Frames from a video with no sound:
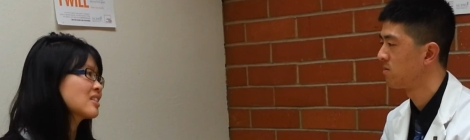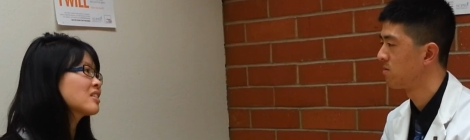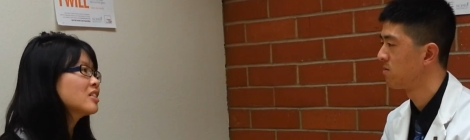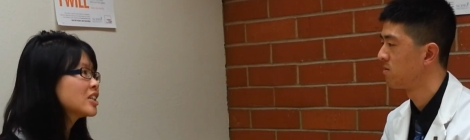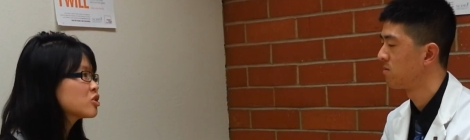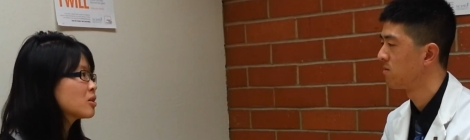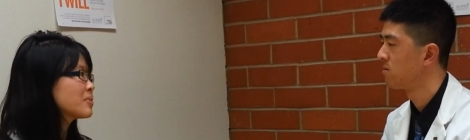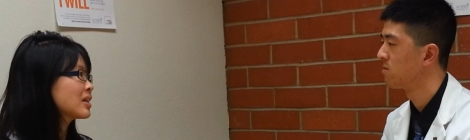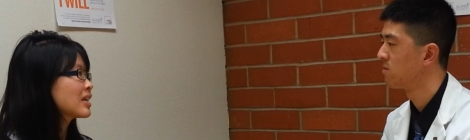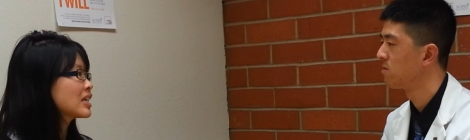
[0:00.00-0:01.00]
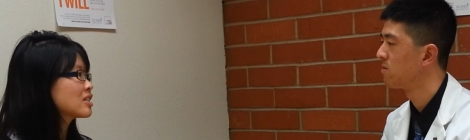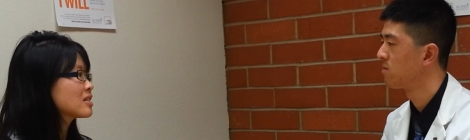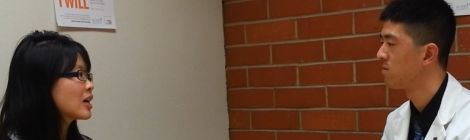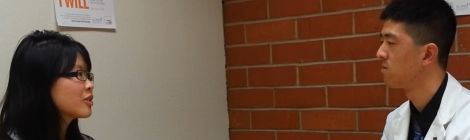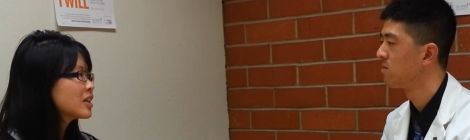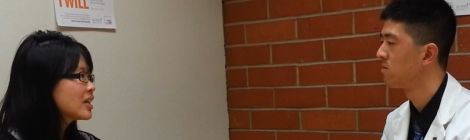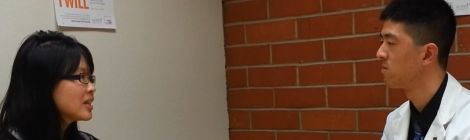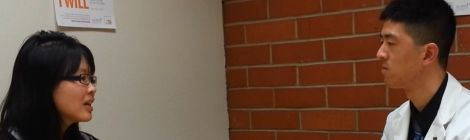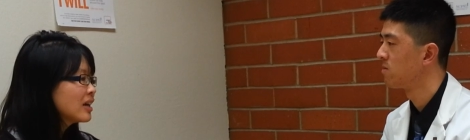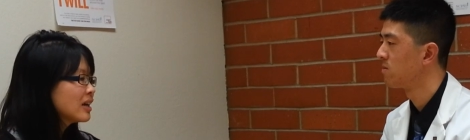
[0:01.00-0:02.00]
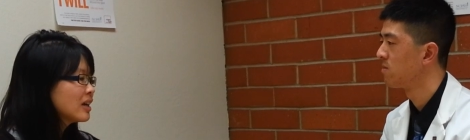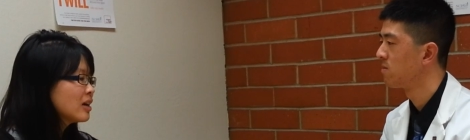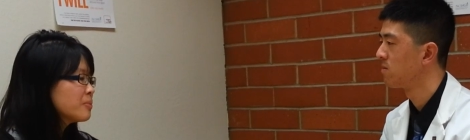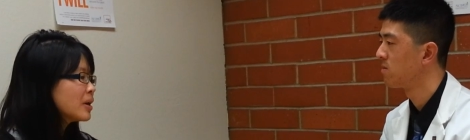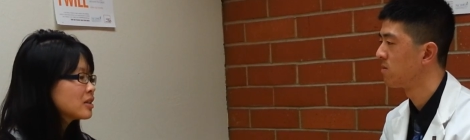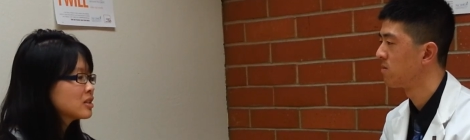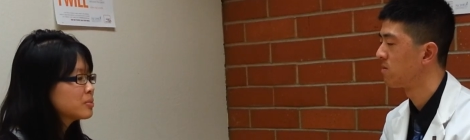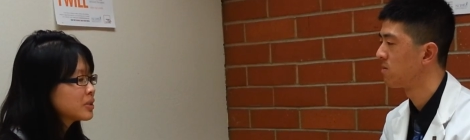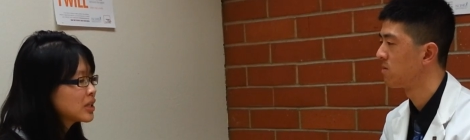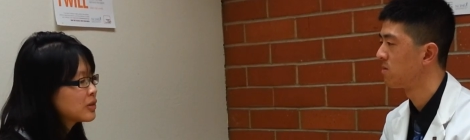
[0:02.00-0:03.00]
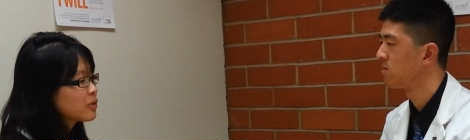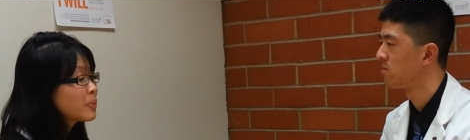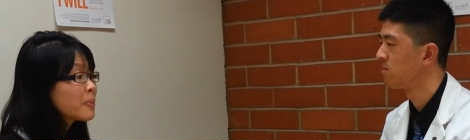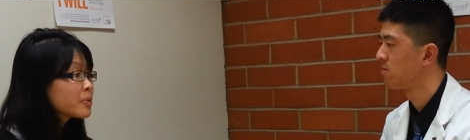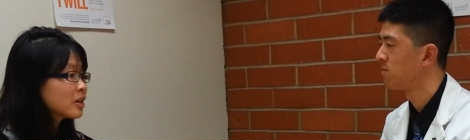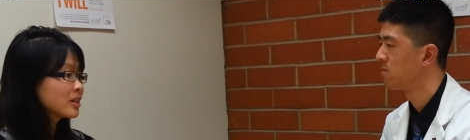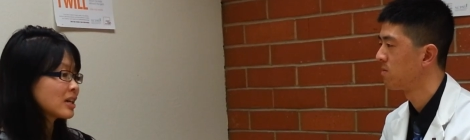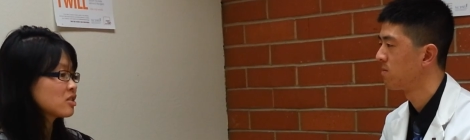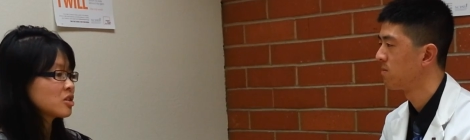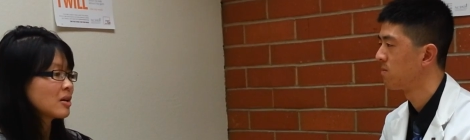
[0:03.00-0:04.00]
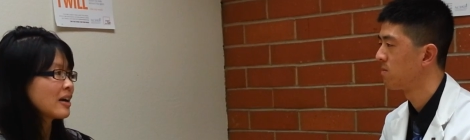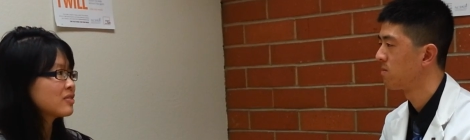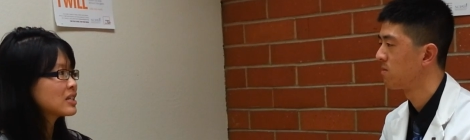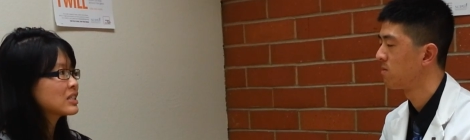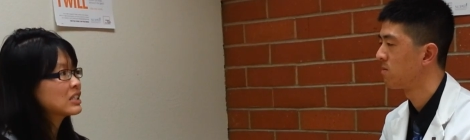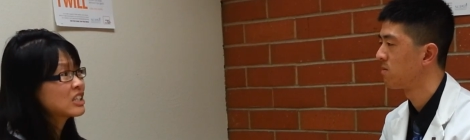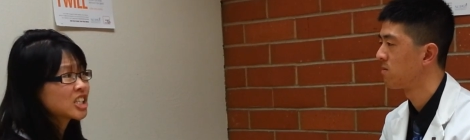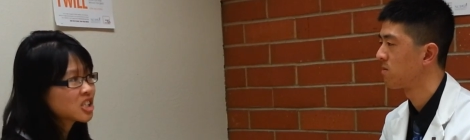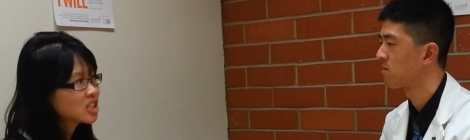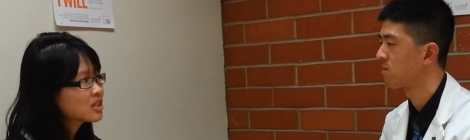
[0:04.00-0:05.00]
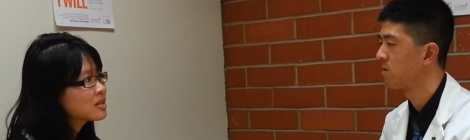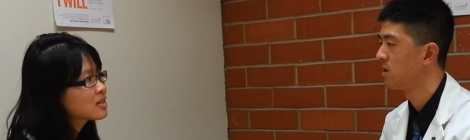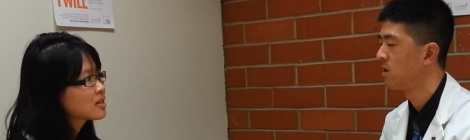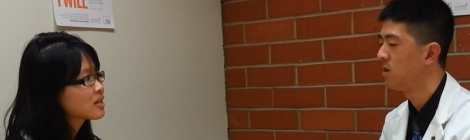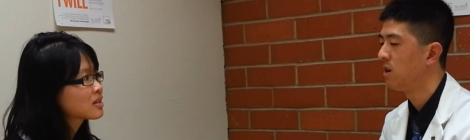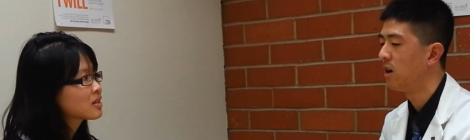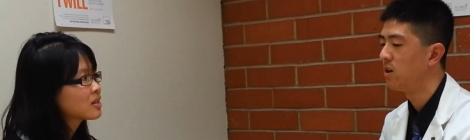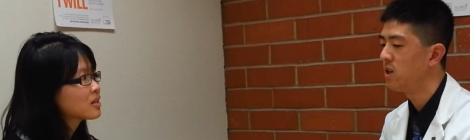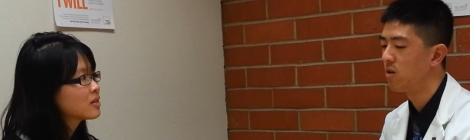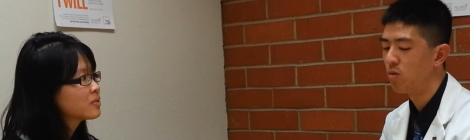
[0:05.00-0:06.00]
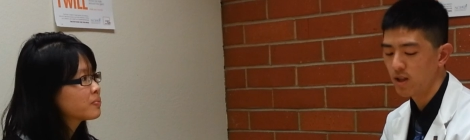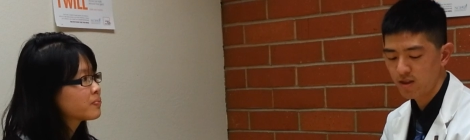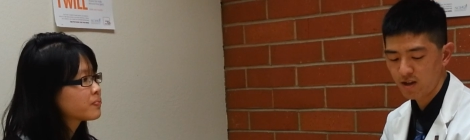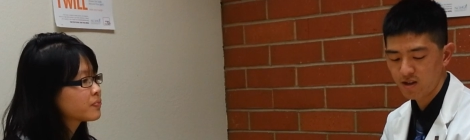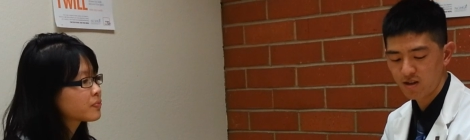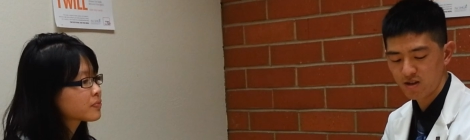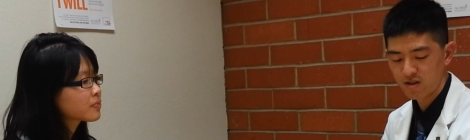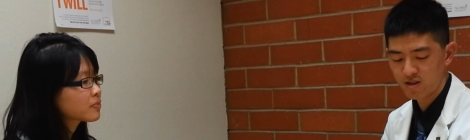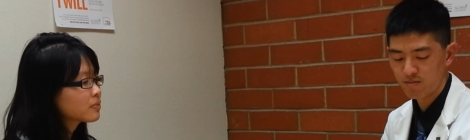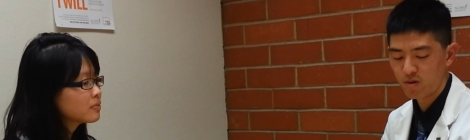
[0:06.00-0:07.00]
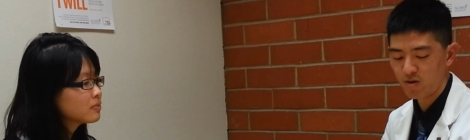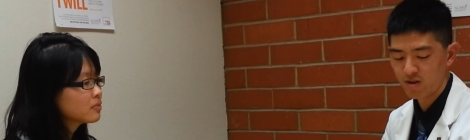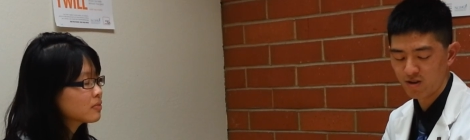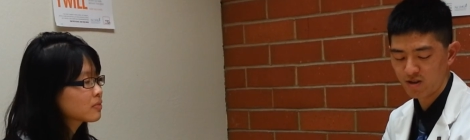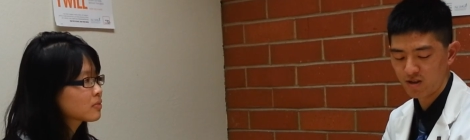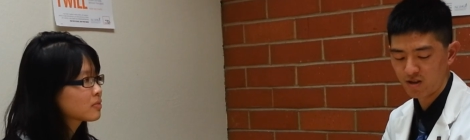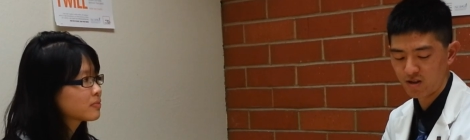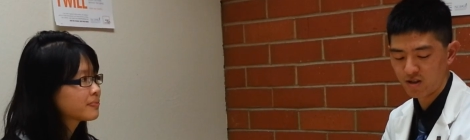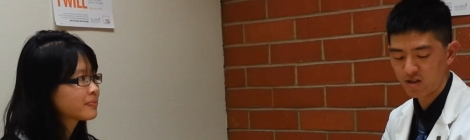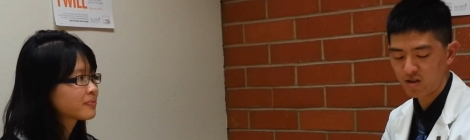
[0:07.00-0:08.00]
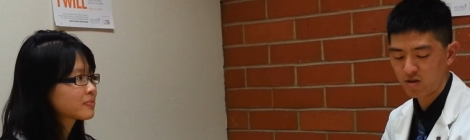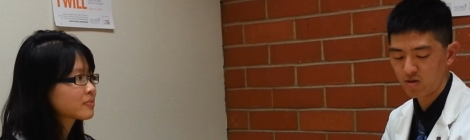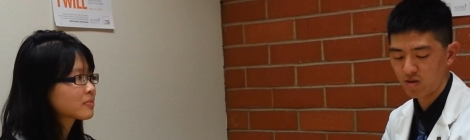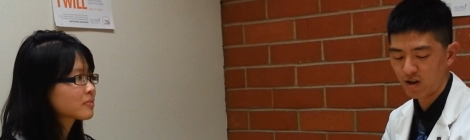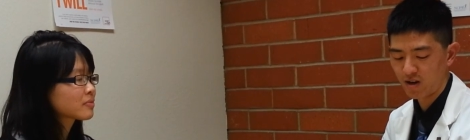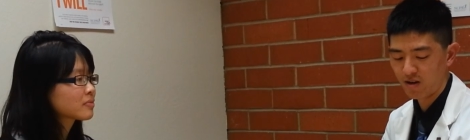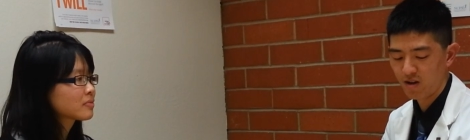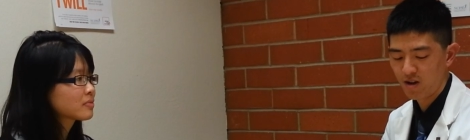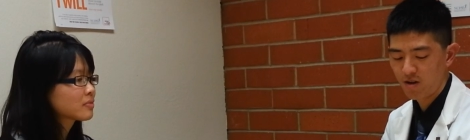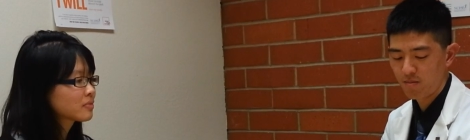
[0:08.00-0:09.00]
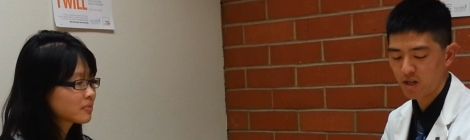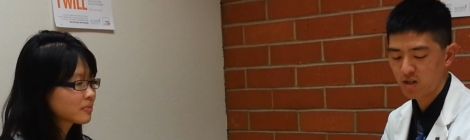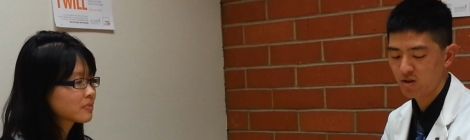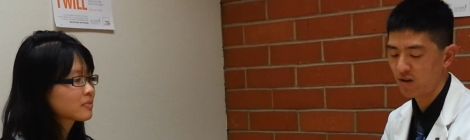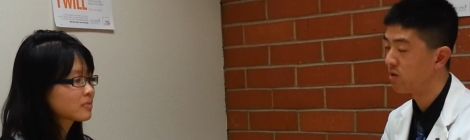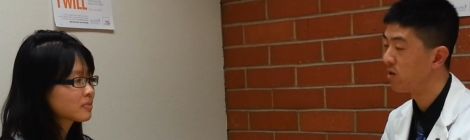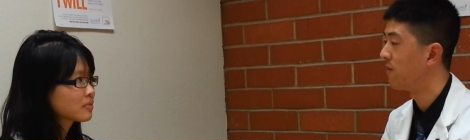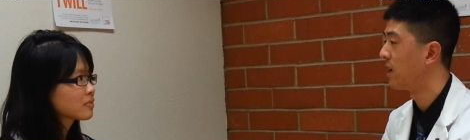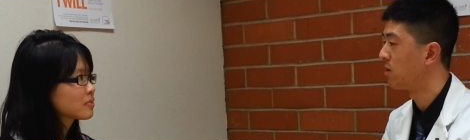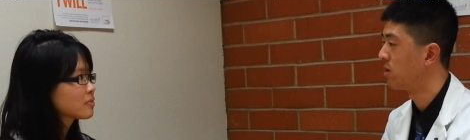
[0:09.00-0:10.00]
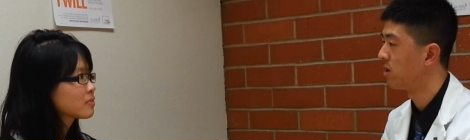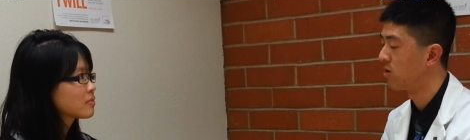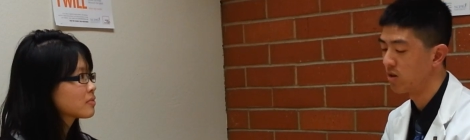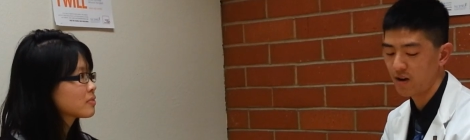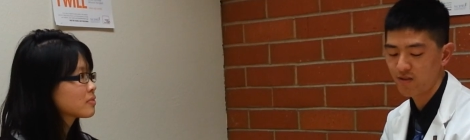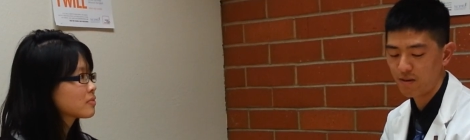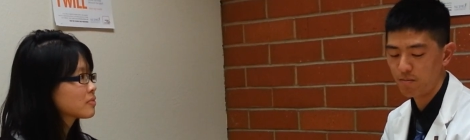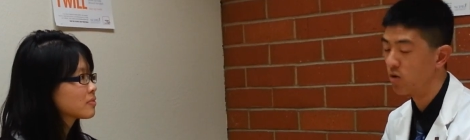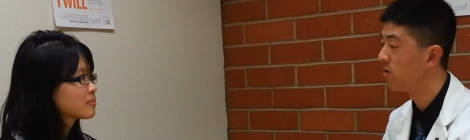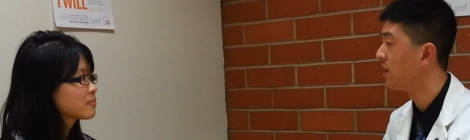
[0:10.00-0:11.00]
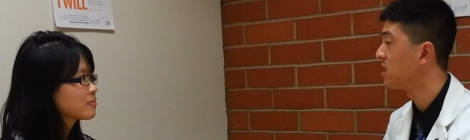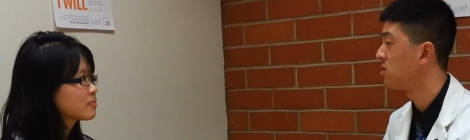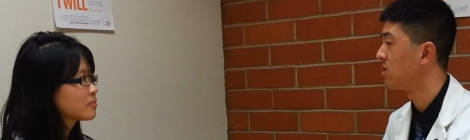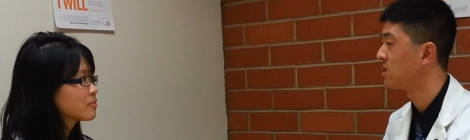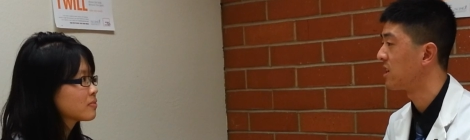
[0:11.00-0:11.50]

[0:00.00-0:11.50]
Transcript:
Speaker 1: and cholesterol medications. How can I possibly remember all that? Do you have any suggestions?
Speaker 2: Yeah, one thing that's important is to make sure if you have anyone in your life that motivates you to